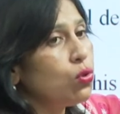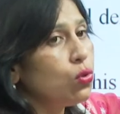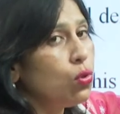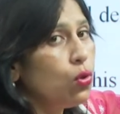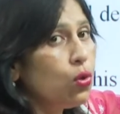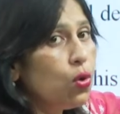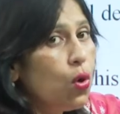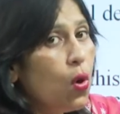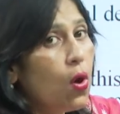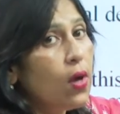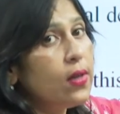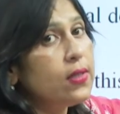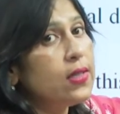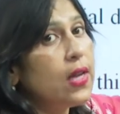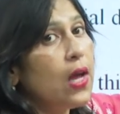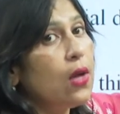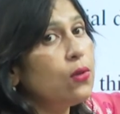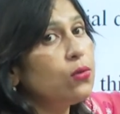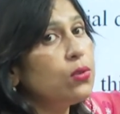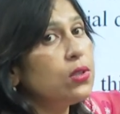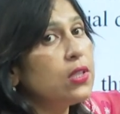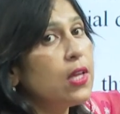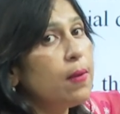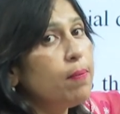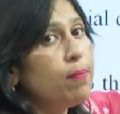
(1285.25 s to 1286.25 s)
to lower
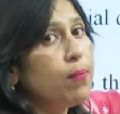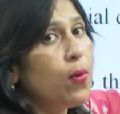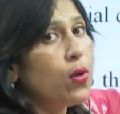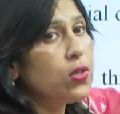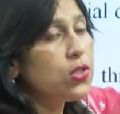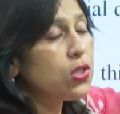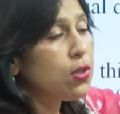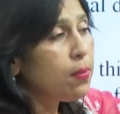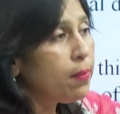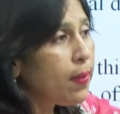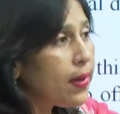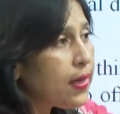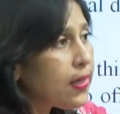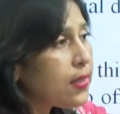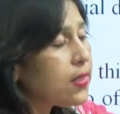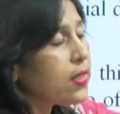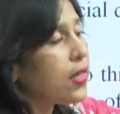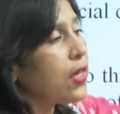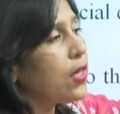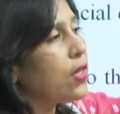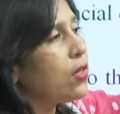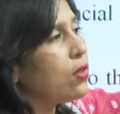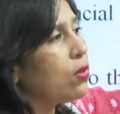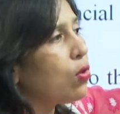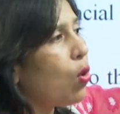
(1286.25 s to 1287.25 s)
down the
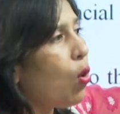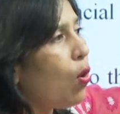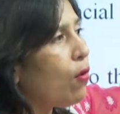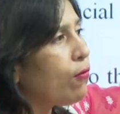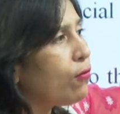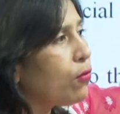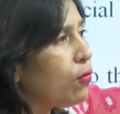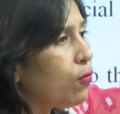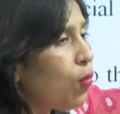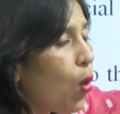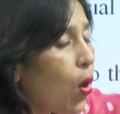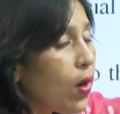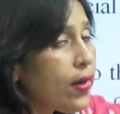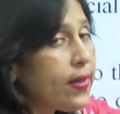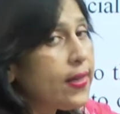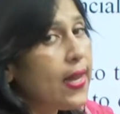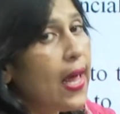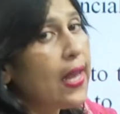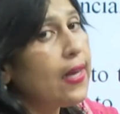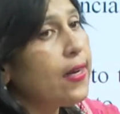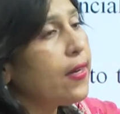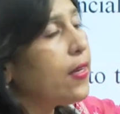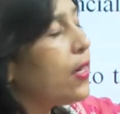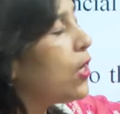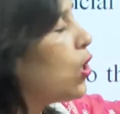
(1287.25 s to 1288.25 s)
possibility of
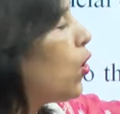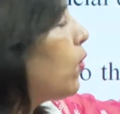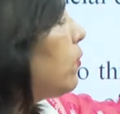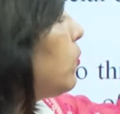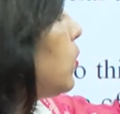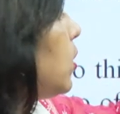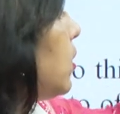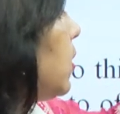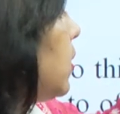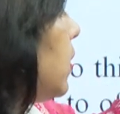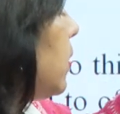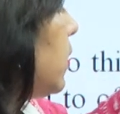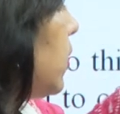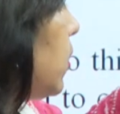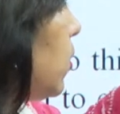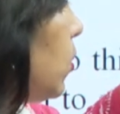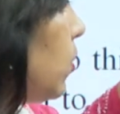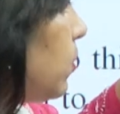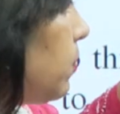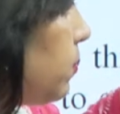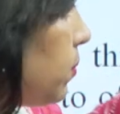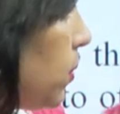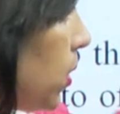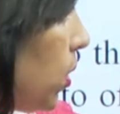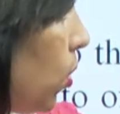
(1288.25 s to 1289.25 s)
volatility of the, you
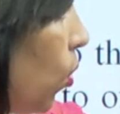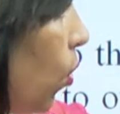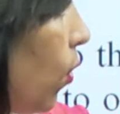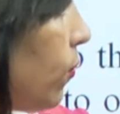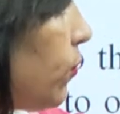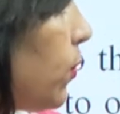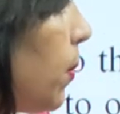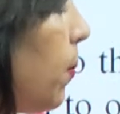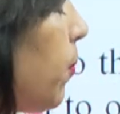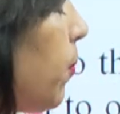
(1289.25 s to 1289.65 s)
know, uh, of